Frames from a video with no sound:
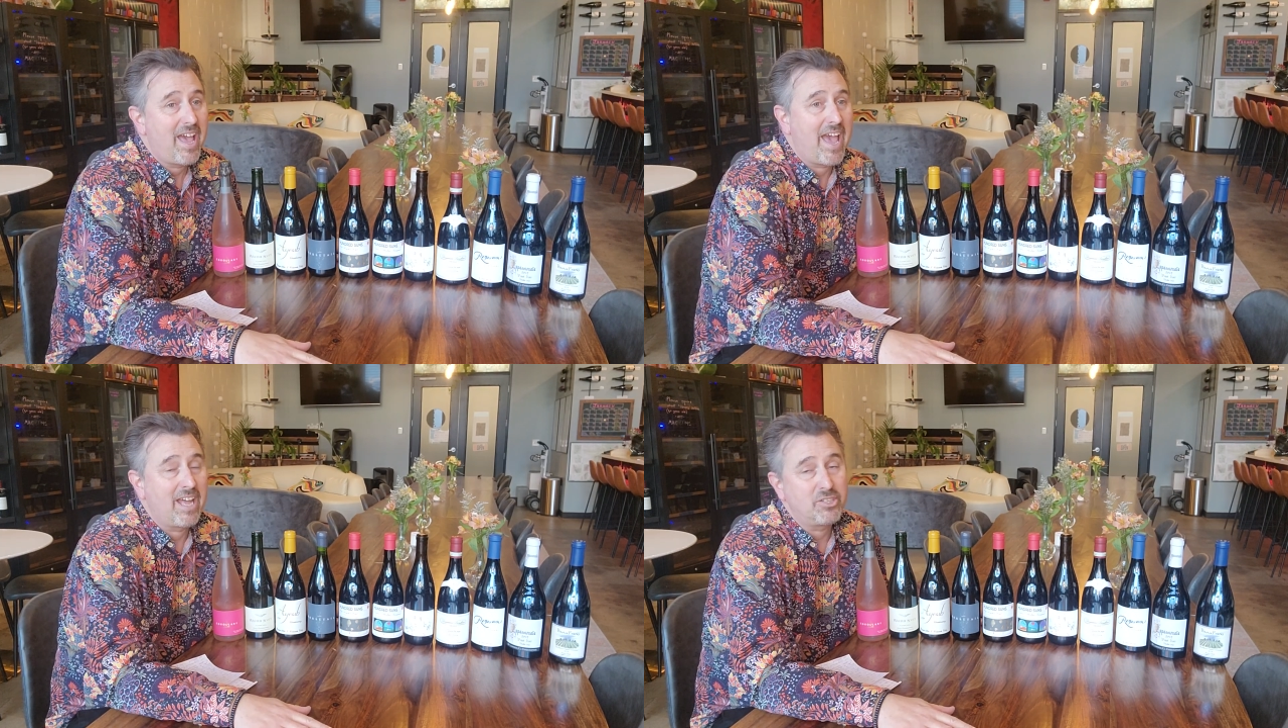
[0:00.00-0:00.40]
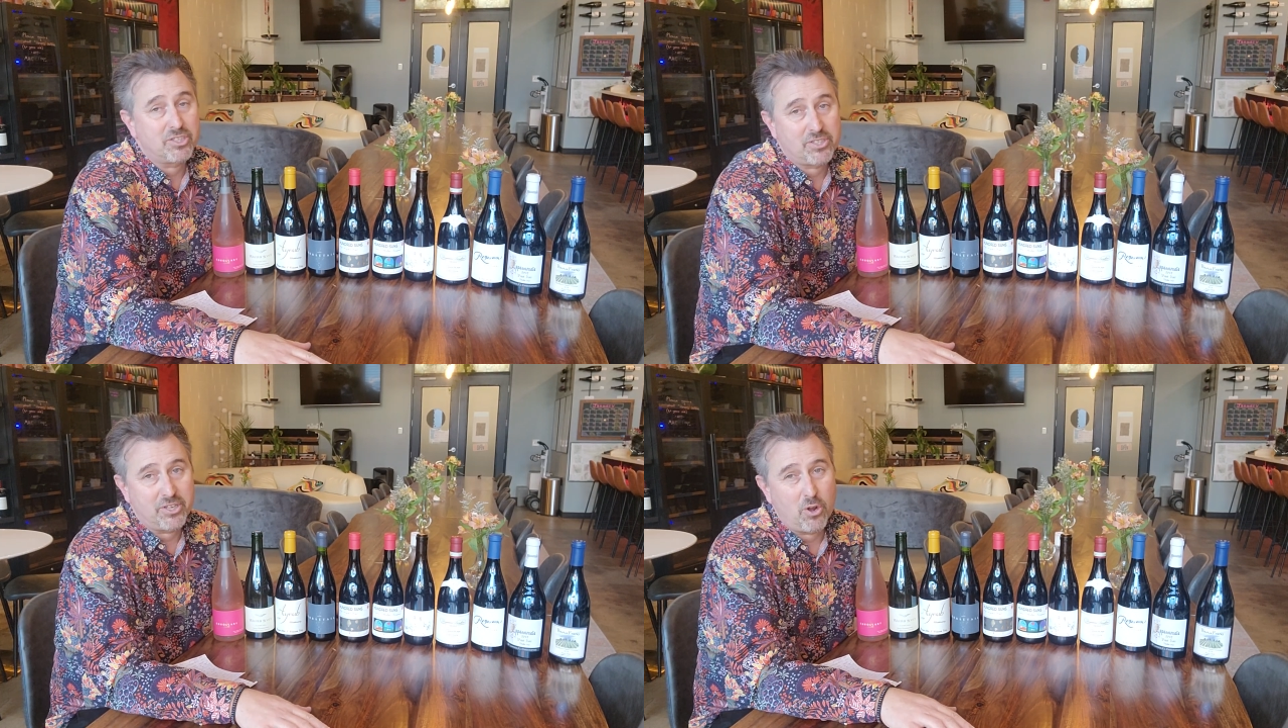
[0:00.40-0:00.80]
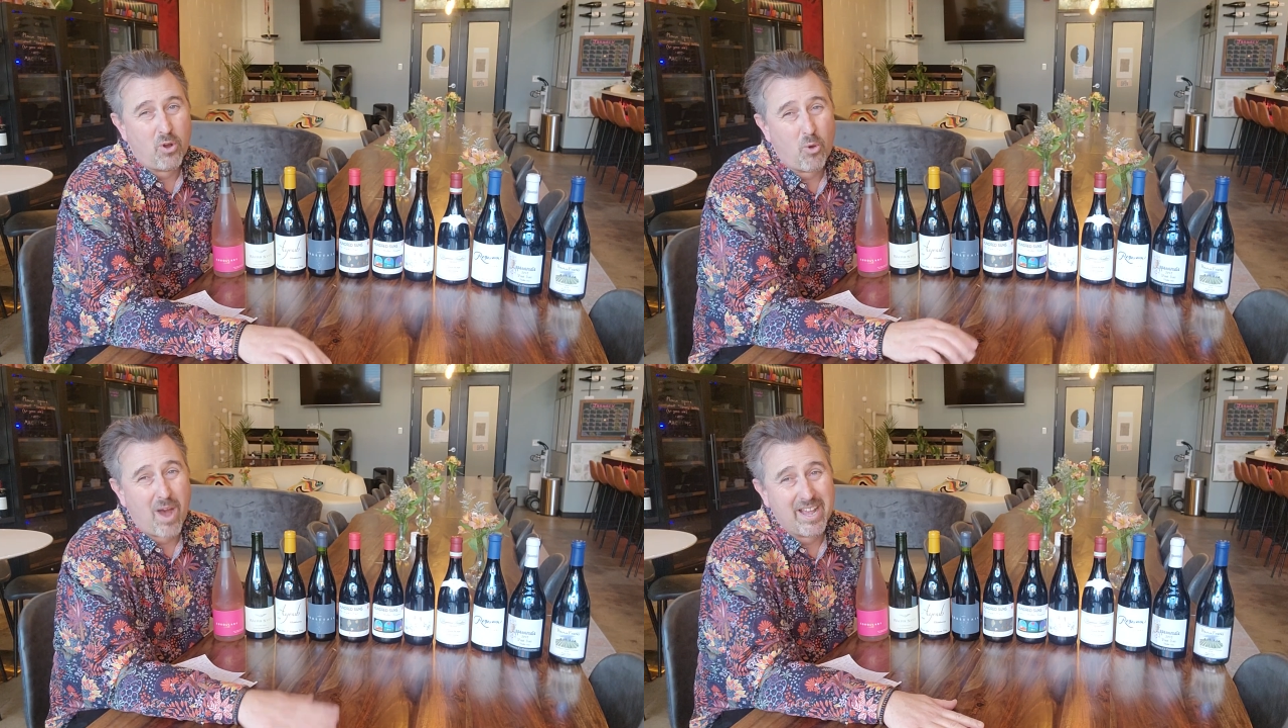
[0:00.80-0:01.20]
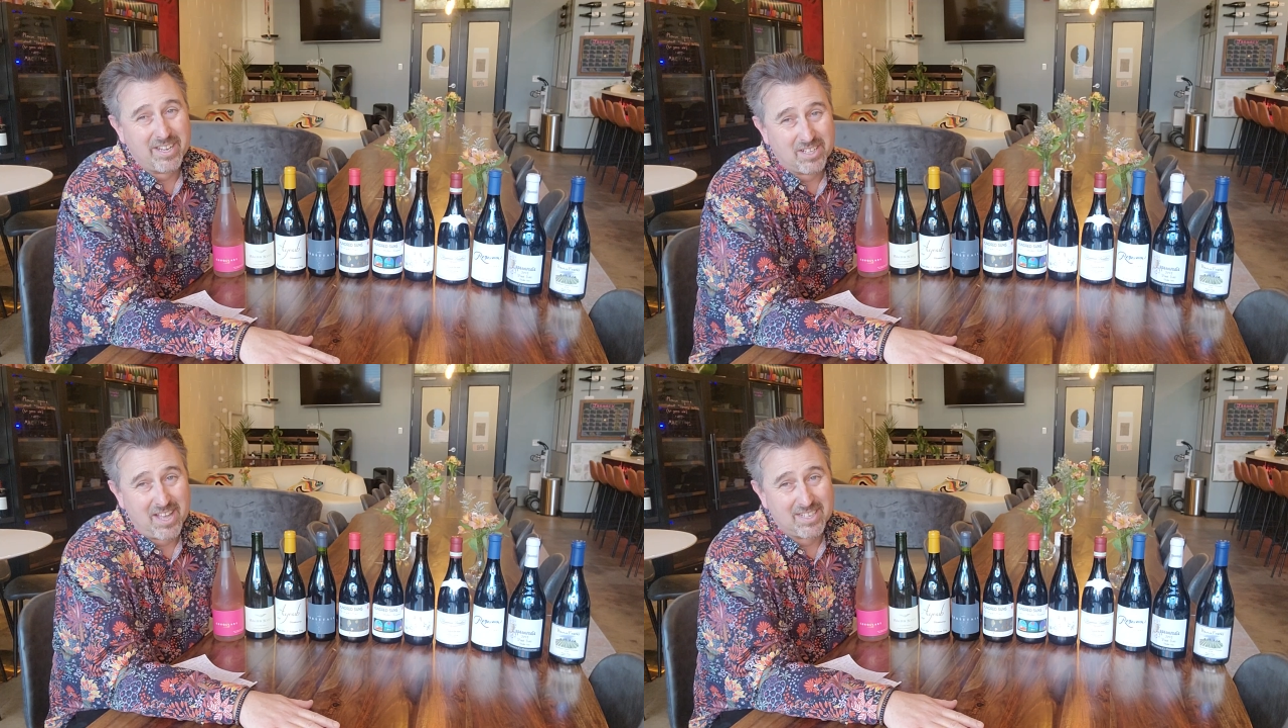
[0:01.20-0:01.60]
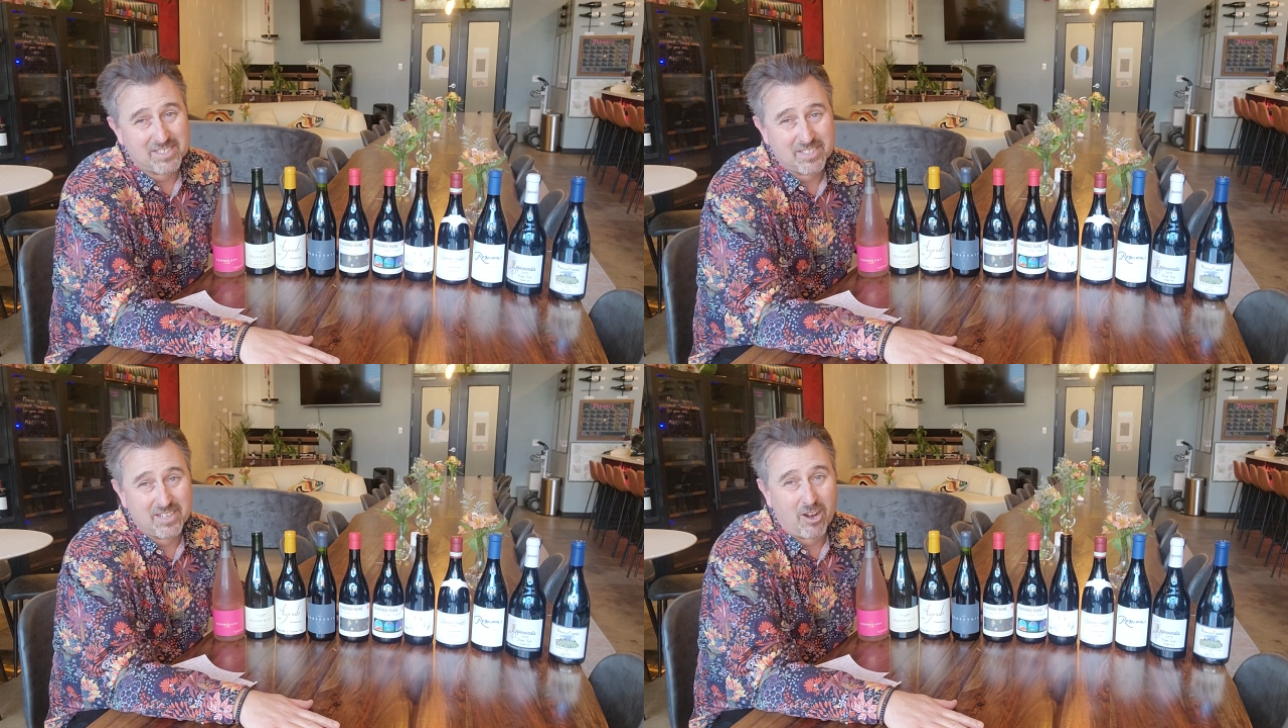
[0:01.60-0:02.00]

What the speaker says: And just so you know, Hawaii and Alaska